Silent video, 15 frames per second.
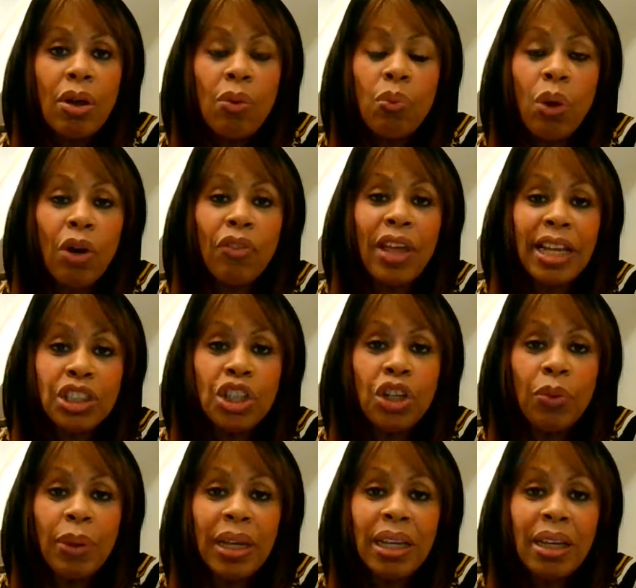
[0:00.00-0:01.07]
what they're
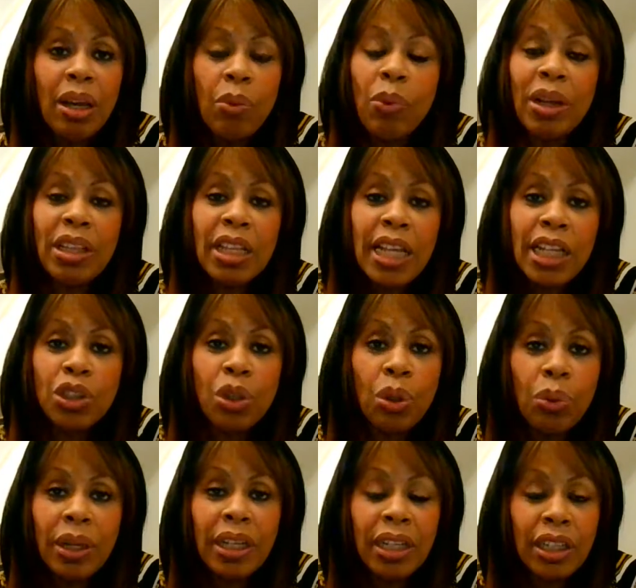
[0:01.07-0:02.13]
doing, whether they're
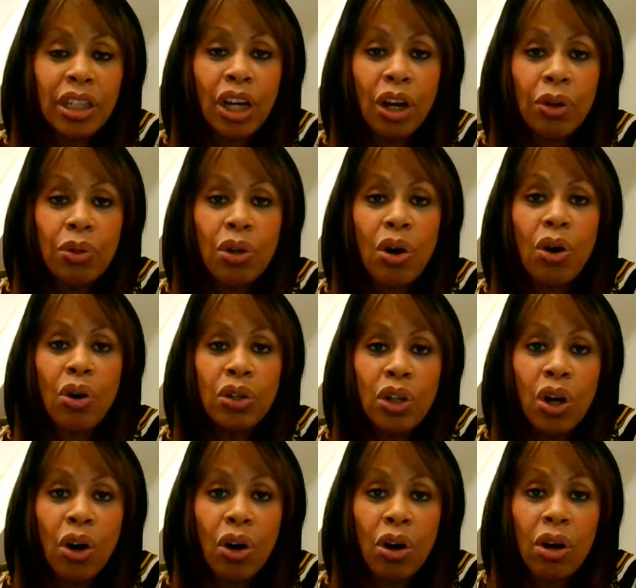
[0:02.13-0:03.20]
talking in code or
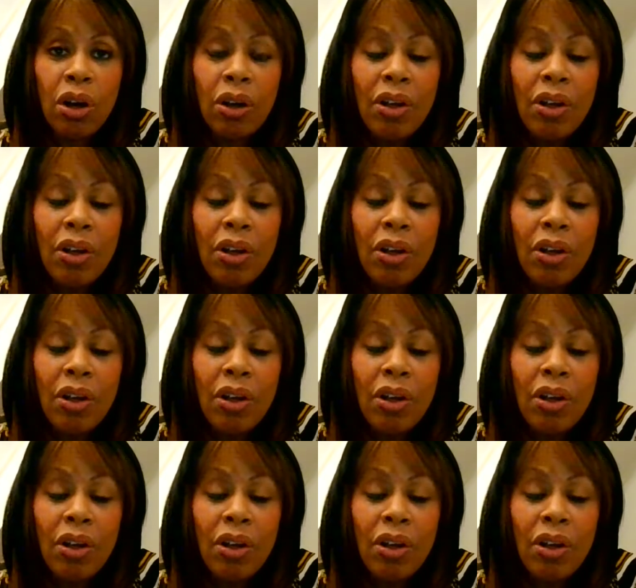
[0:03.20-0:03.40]
not,